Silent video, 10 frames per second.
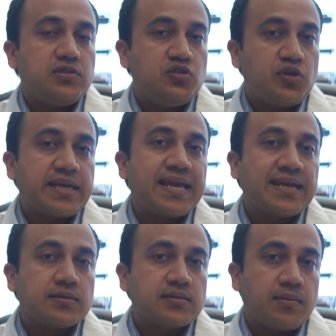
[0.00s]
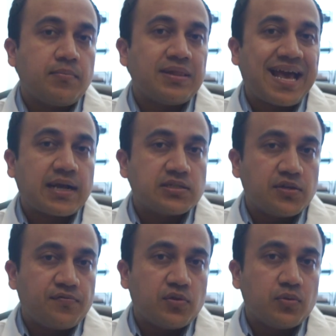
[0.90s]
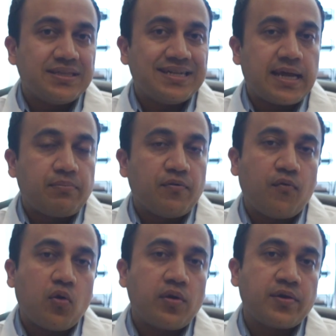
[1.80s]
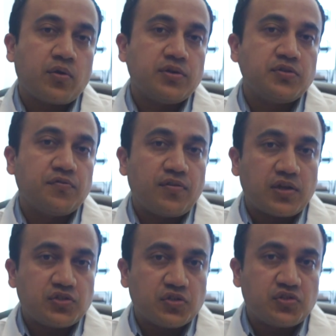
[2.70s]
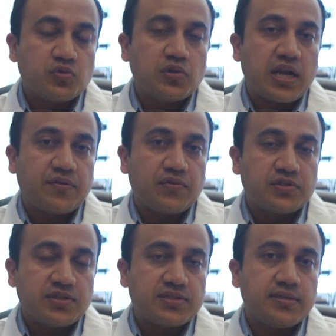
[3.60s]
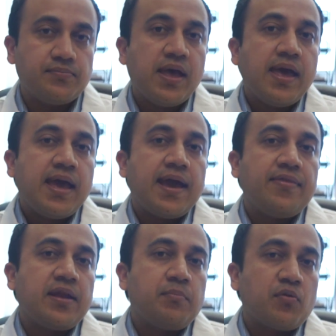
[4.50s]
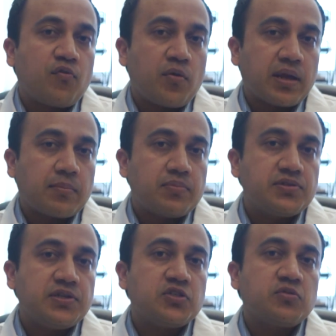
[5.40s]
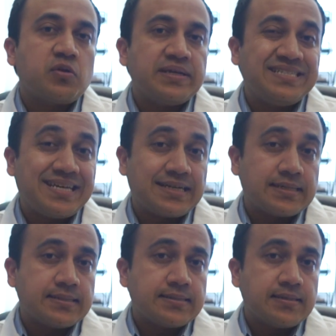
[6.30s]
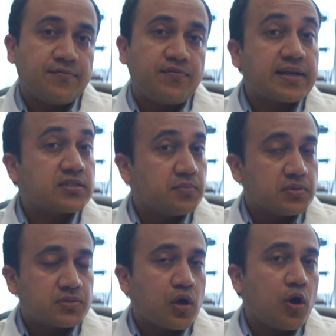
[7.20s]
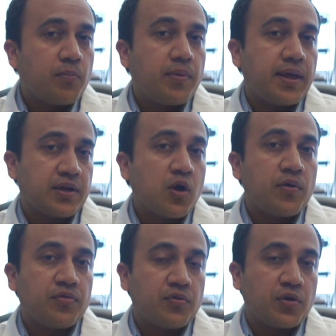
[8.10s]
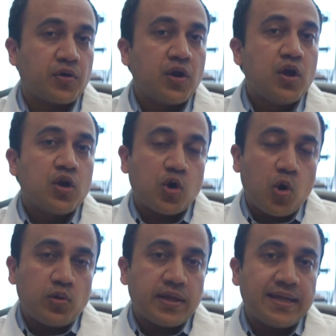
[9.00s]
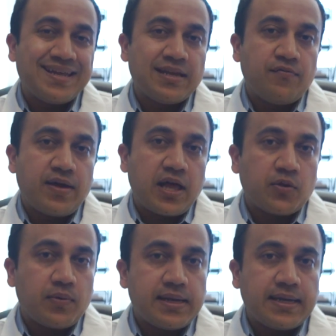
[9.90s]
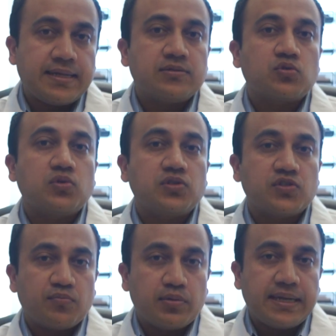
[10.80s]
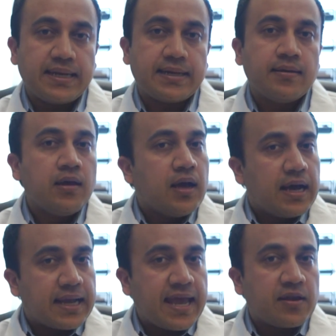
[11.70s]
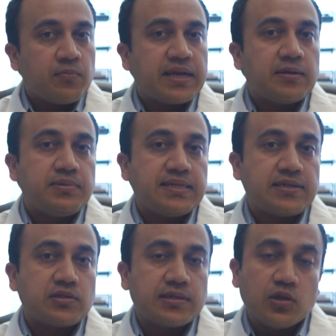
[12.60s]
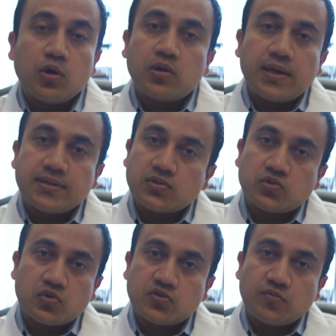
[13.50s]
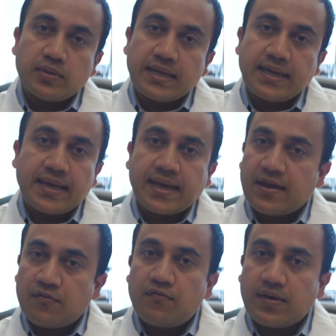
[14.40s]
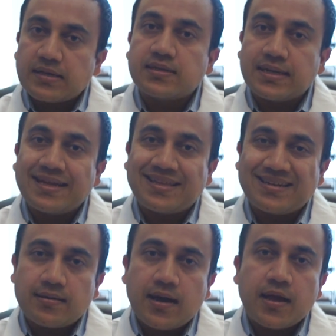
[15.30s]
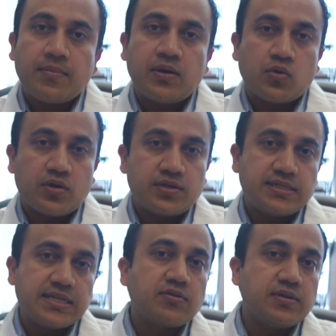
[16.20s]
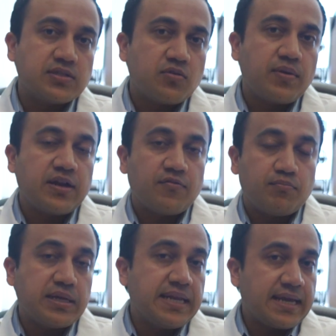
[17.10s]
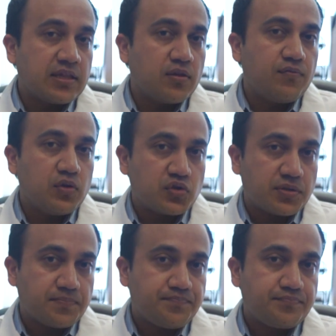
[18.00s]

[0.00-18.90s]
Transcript: drinking some laxative fluid the night before in order to flush the stool out of your system, and then performing a procedure where we take a flexible scope and go in through your colon and evaluate any sources of bleeding. Again, we can potentially localize the source of bleeding and fix it at that time in order to decrease the rate of bleeding in the future.